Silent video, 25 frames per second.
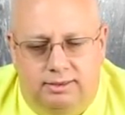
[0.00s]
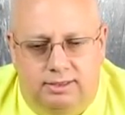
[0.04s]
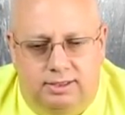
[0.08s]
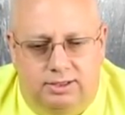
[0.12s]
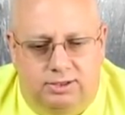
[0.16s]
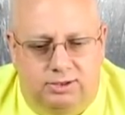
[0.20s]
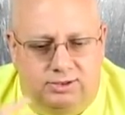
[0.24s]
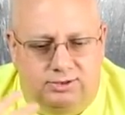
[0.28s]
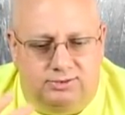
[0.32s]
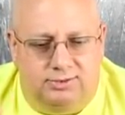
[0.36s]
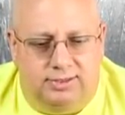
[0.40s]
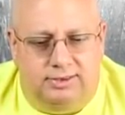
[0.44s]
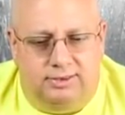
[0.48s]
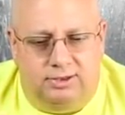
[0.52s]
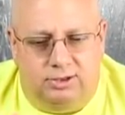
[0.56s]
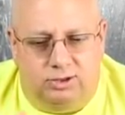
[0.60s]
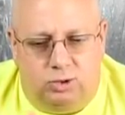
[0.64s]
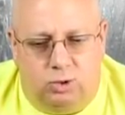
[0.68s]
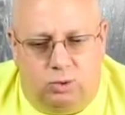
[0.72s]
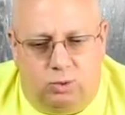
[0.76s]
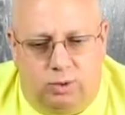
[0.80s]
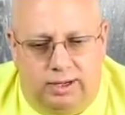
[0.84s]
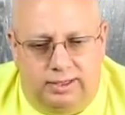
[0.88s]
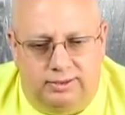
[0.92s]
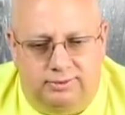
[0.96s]
you could say the
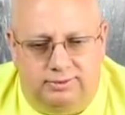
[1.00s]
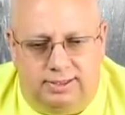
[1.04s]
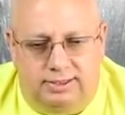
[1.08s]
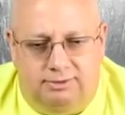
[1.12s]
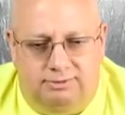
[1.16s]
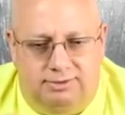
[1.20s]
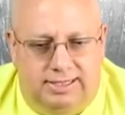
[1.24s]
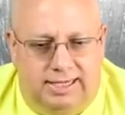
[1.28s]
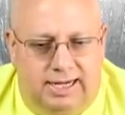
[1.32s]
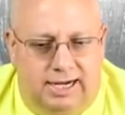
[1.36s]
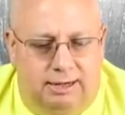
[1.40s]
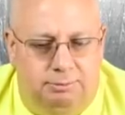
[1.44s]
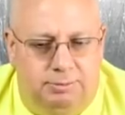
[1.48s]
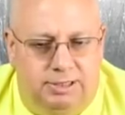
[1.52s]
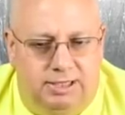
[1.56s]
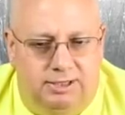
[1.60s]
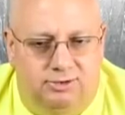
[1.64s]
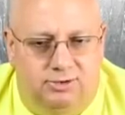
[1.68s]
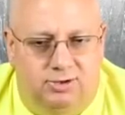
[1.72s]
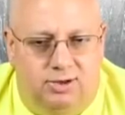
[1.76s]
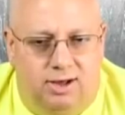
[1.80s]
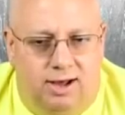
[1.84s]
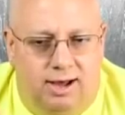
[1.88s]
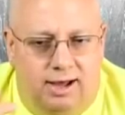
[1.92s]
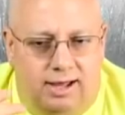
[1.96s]
noise, like if a camera
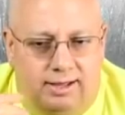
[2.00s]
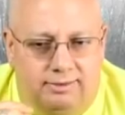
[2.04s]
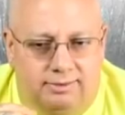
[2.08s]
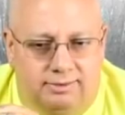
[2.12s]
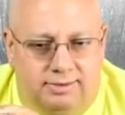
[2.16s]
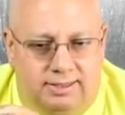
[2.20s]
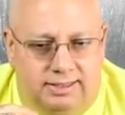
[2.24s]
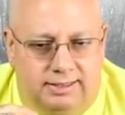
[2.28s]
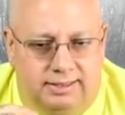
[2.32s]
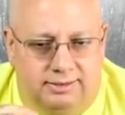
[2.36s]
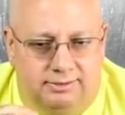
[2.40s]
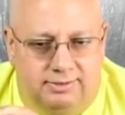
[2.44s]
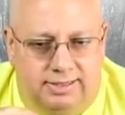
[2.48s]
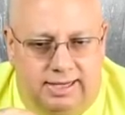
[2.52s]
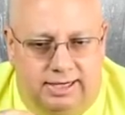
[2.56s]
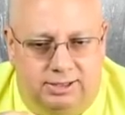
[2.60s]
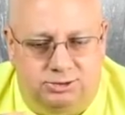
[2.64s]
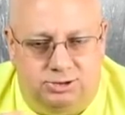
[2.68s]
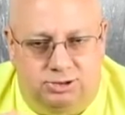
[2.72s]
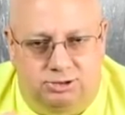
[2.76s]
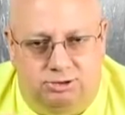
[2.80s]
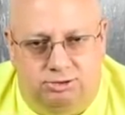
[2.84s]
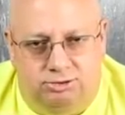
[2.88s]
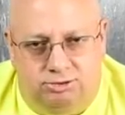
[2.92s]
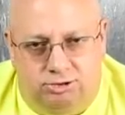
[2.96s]
gets hot, then it's
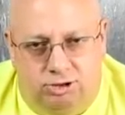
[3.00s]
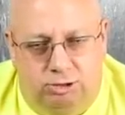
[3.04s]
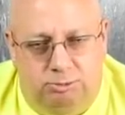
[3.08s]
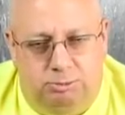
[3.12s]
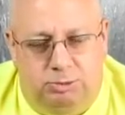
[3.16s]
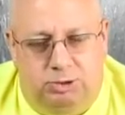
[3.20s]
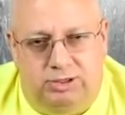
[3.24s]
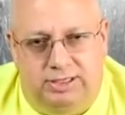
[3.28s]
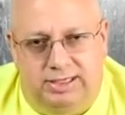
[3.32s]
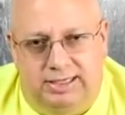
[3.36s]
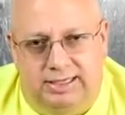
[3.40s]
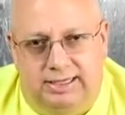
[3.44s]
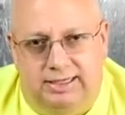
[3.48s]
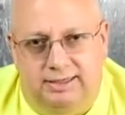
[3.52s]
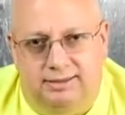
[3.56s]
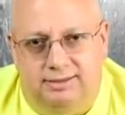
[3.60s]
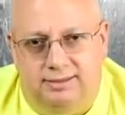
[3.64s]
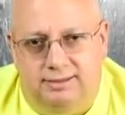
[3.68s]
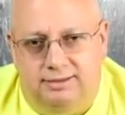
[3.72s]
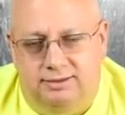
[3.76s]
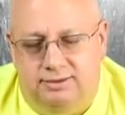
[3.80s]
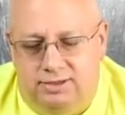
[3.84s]
actually thermal heat.